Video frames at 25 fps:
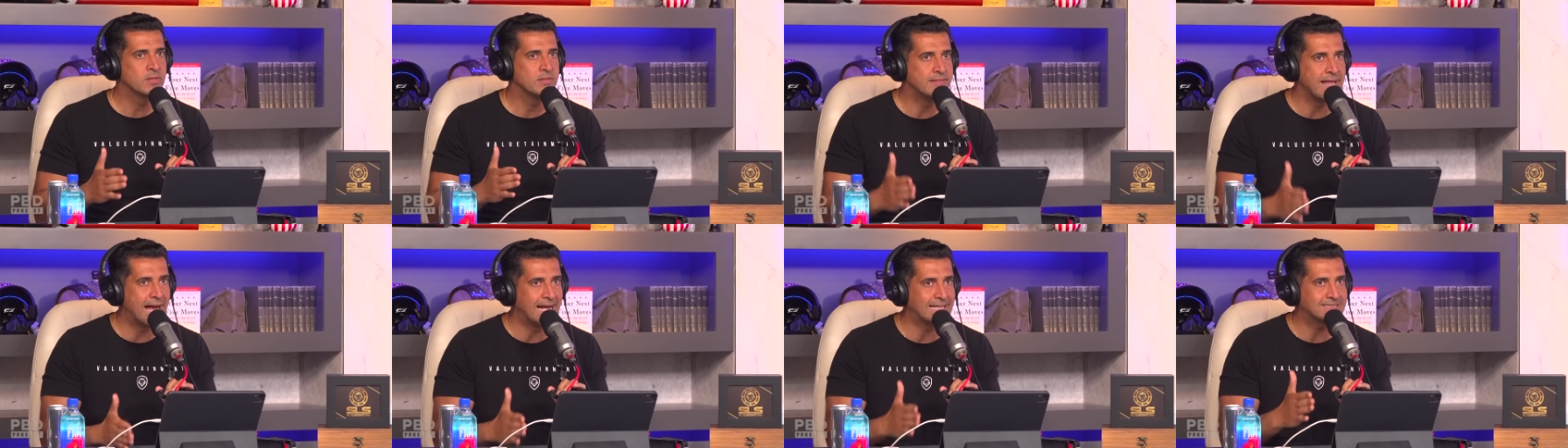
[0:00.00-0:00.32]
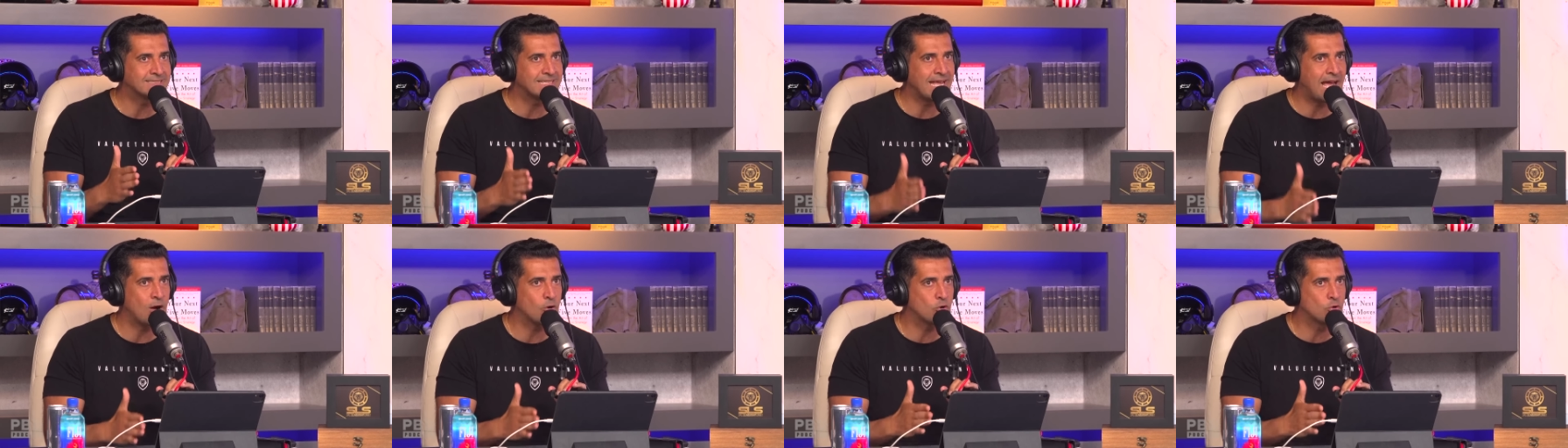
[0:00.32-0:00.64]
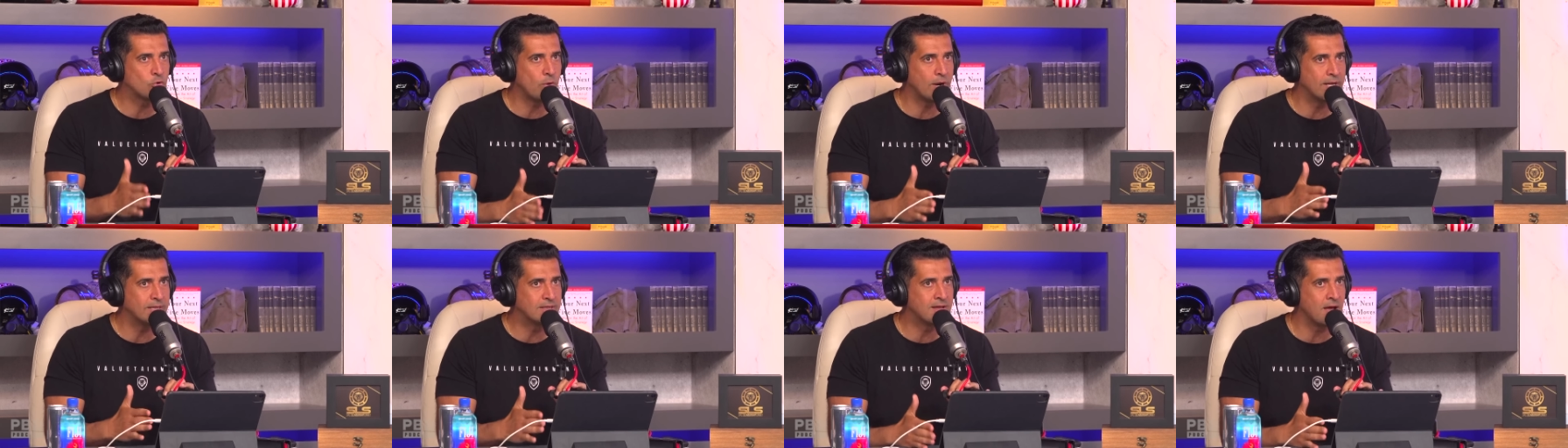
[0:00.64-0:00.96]
That's how
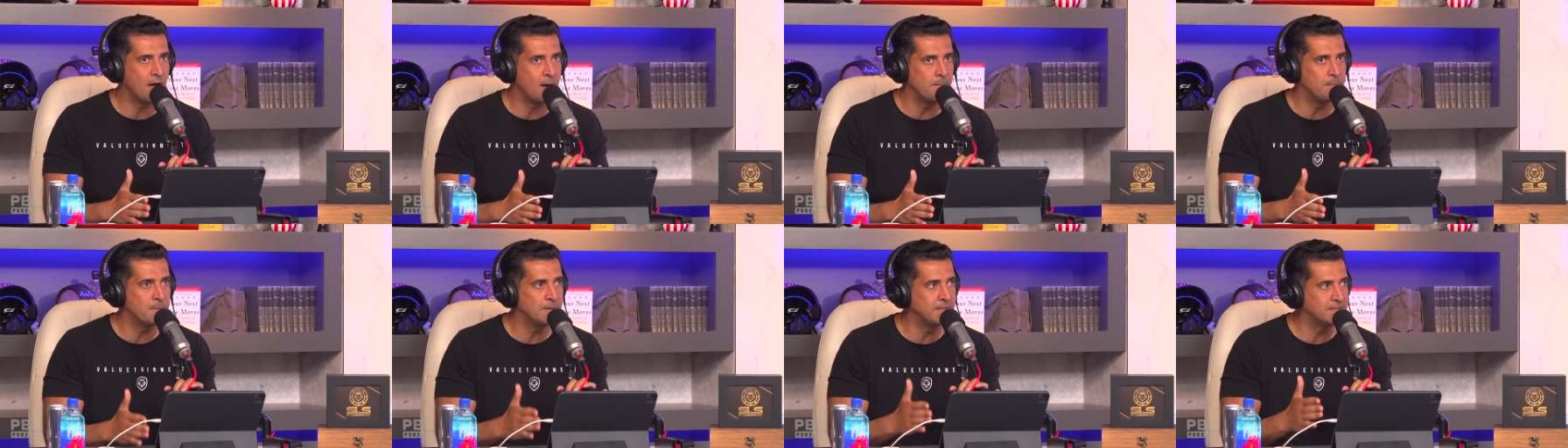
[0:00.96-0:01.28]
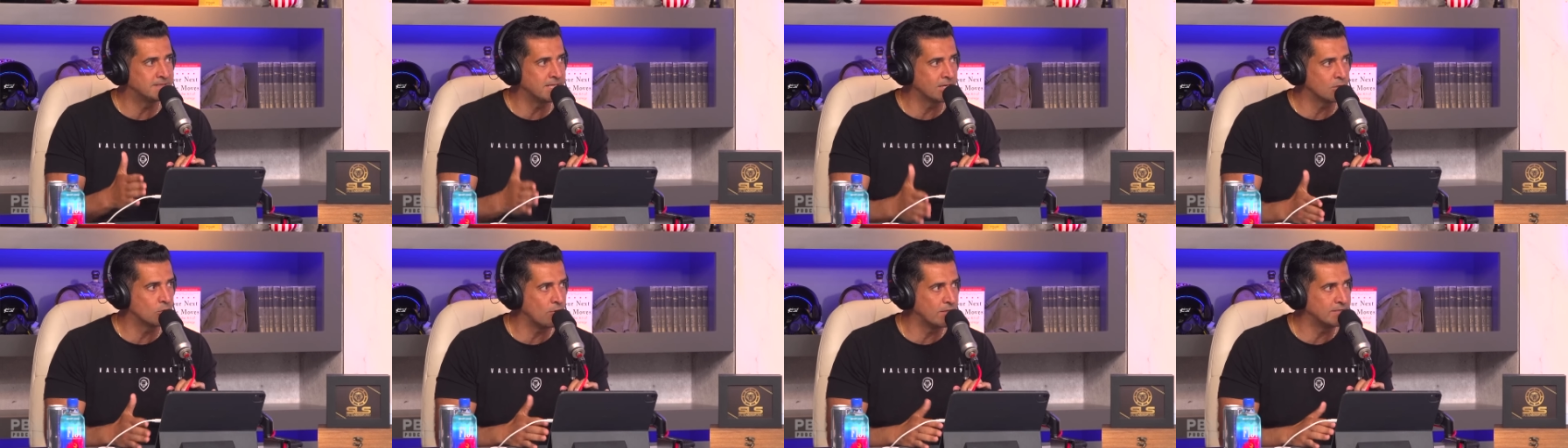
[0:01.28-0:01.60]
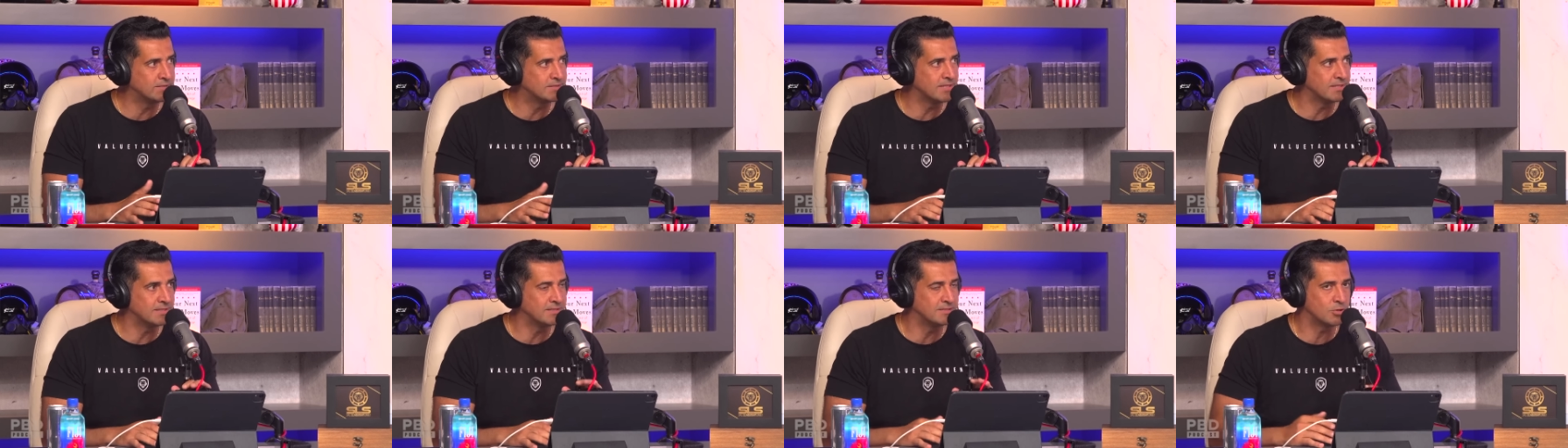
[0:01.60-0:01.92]
great companies and great
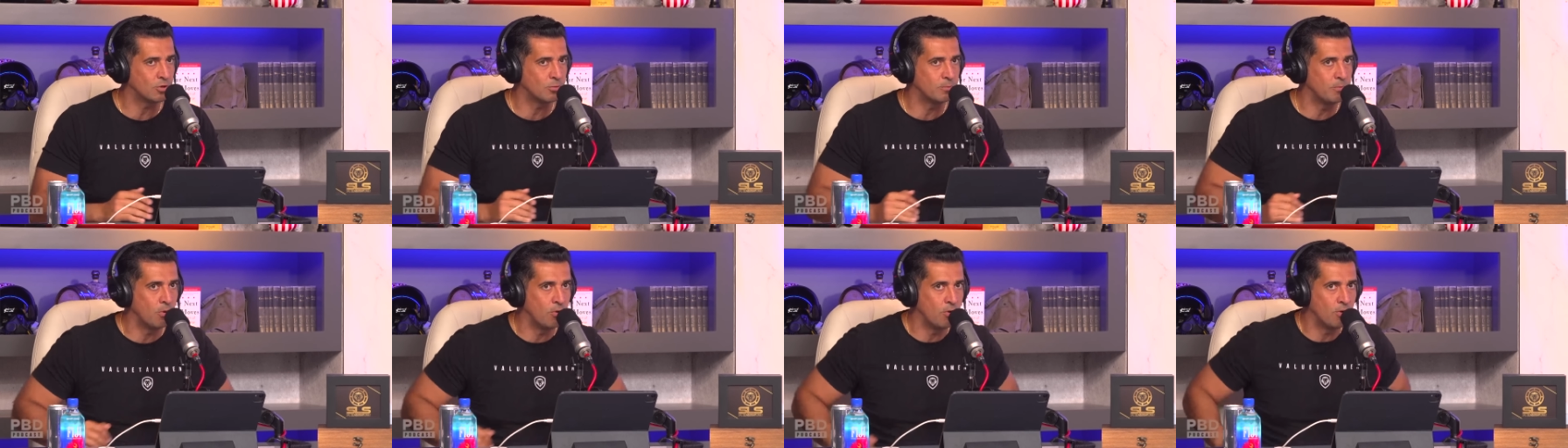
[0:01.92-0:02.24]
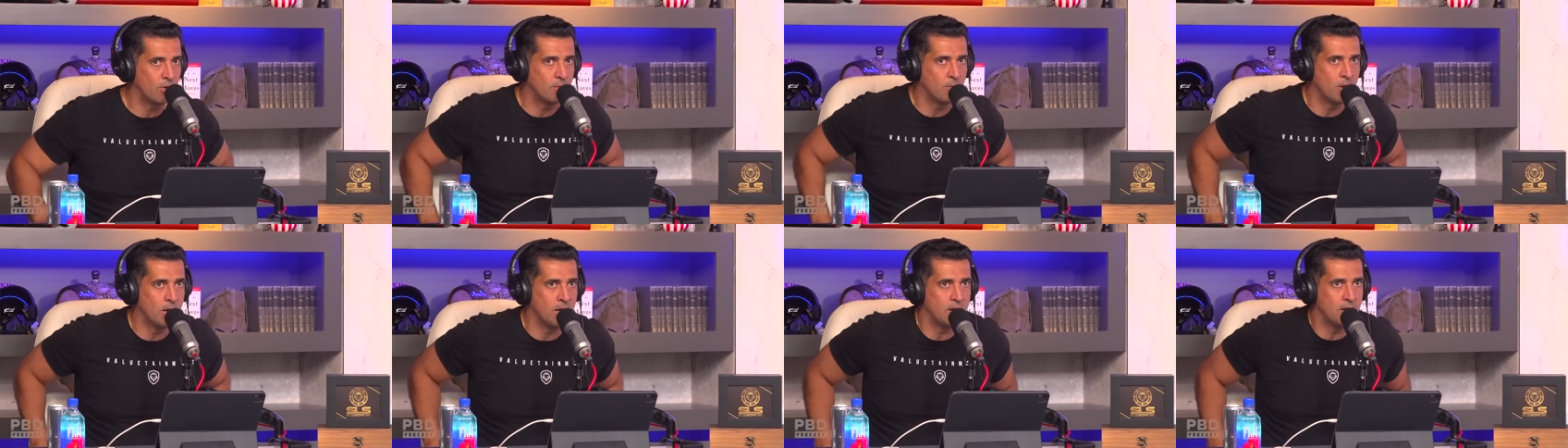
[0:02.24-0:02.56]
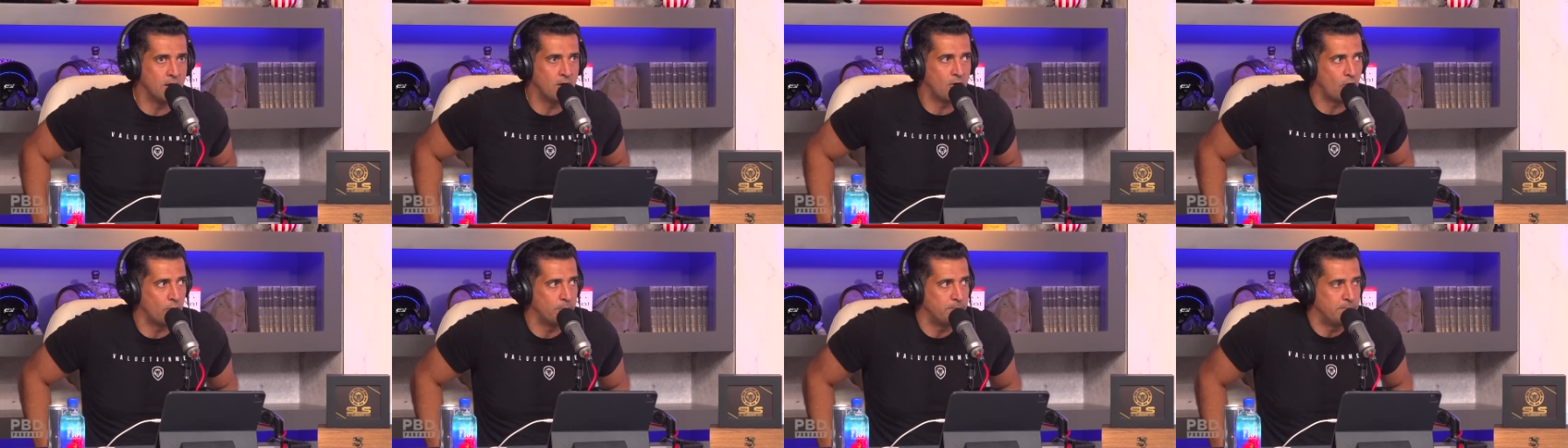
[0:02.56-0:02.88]
cities are, bo uh,
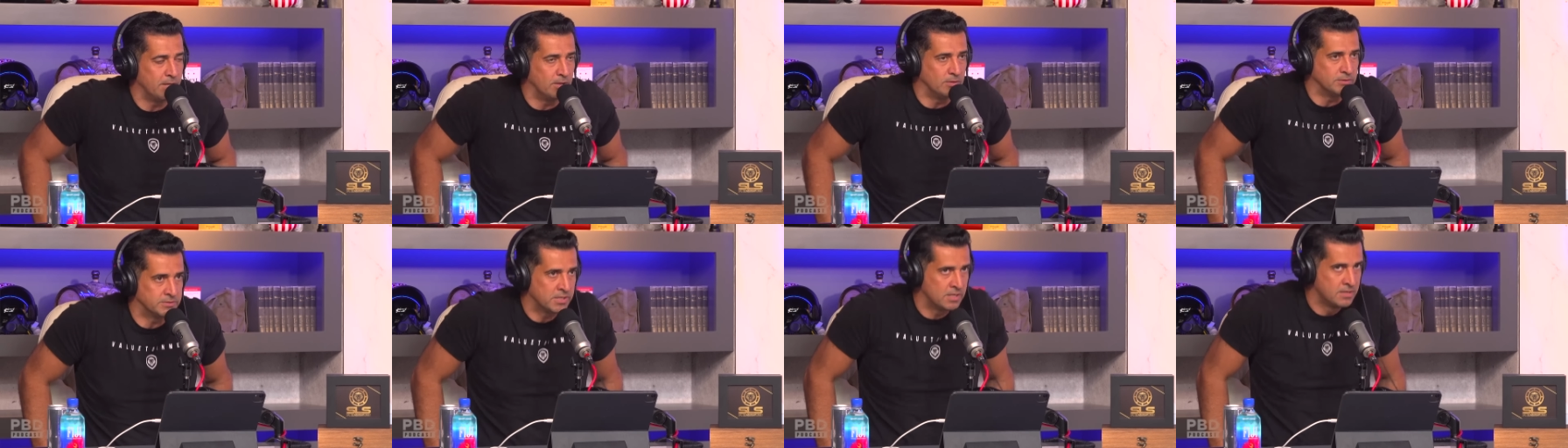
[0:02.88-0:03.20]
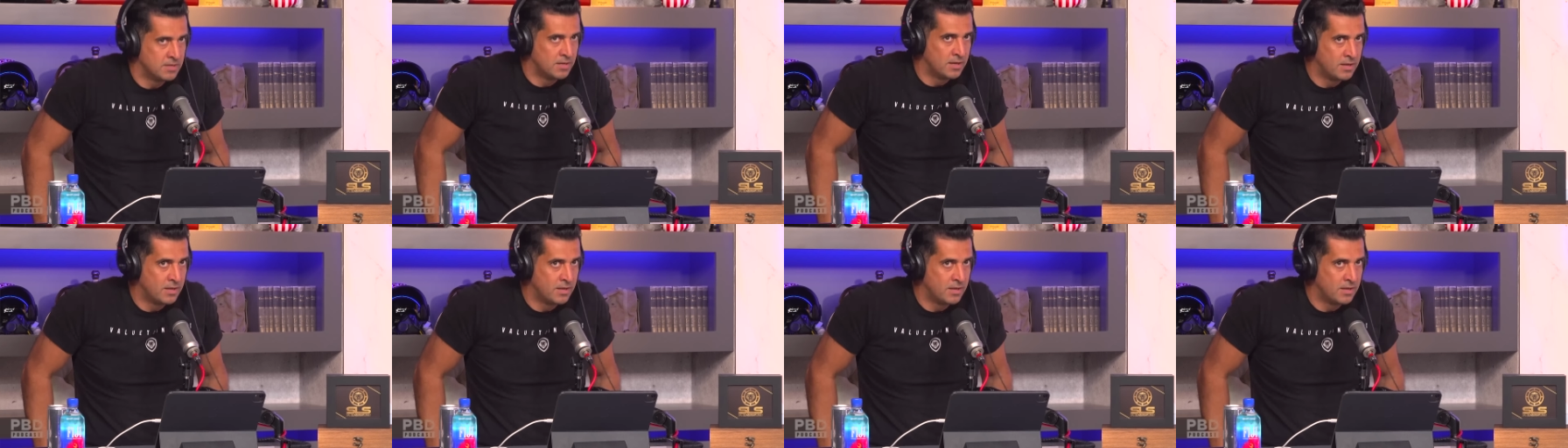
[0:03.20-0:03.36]
are built.